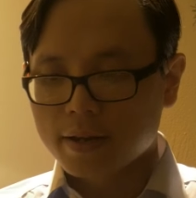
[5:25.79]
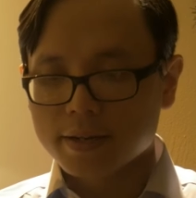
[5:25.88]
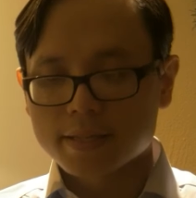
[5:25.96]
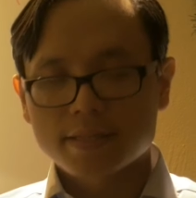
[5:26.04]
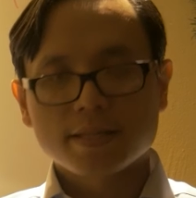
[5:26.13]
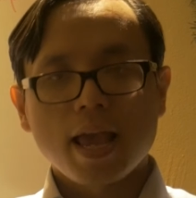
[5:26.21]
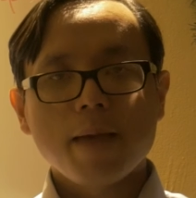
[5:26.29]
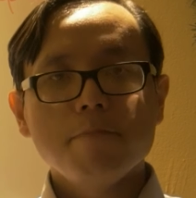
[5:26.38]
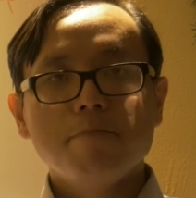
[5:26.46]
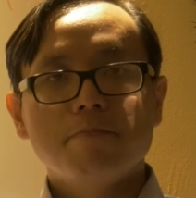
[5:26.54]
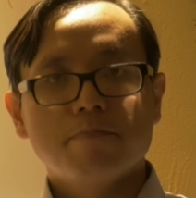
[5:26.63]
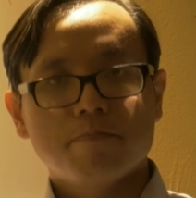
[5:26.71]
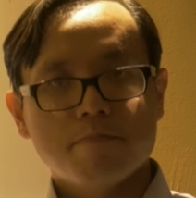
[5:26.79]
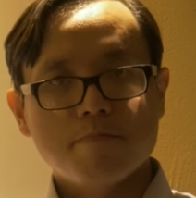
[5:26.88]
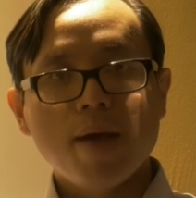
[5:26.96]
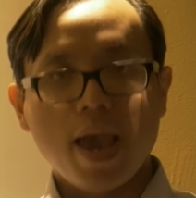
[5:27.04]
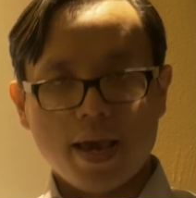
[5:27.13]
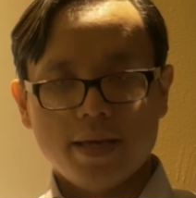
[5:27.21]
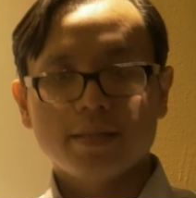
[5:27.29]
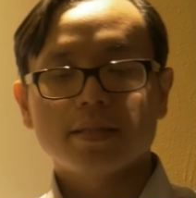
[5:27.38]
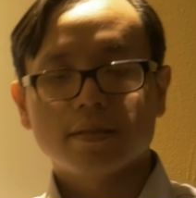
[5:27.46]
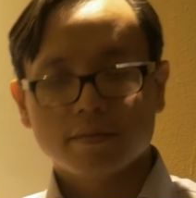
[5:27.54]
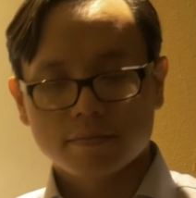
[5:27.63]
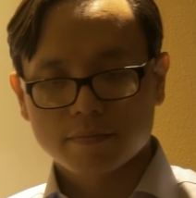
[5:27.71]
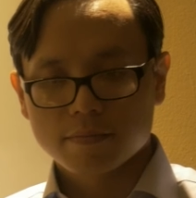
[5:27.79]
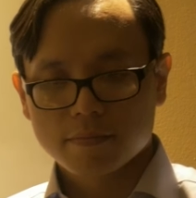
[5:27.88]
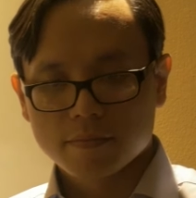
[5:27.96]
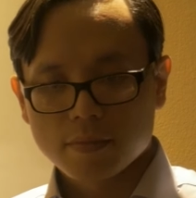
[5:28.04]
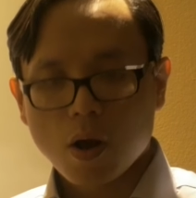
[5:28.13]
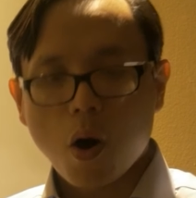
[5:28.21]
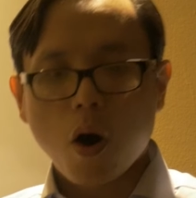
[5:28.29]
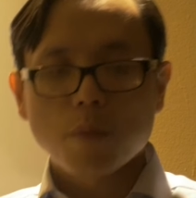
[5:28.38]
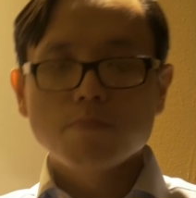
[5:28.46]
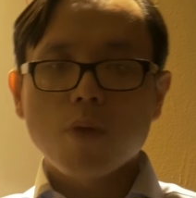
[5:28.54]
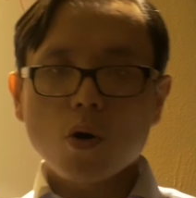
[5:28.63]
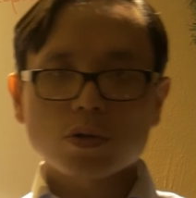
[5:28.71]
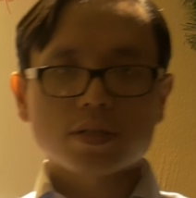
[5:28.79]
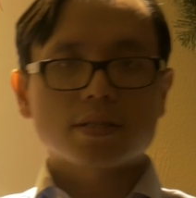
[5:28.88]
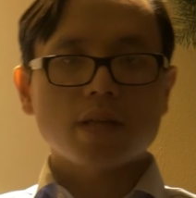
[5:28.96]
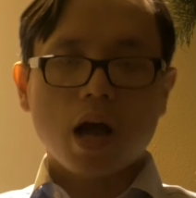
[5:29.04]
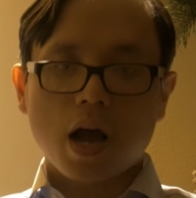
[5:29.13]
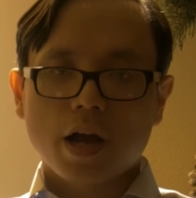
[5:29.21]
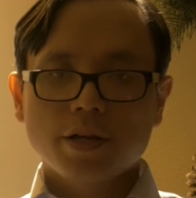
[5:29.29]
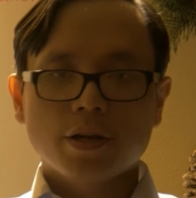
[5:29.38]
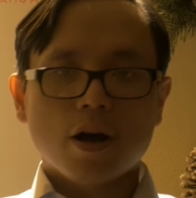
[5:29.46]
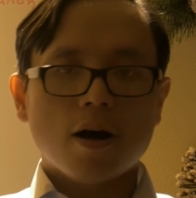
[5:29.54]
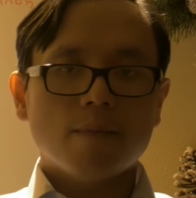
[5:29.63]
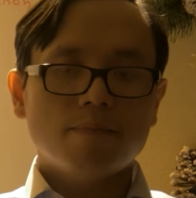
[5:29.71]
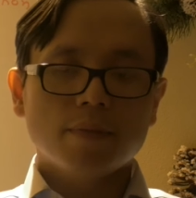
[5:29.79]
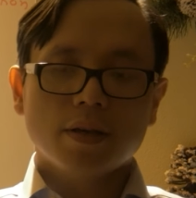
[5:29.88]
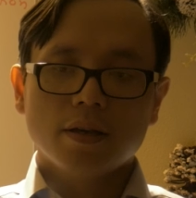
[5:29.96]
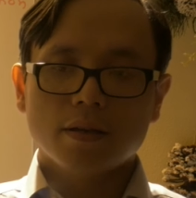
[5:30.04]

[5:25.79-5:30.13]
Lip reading: the same base on both sides of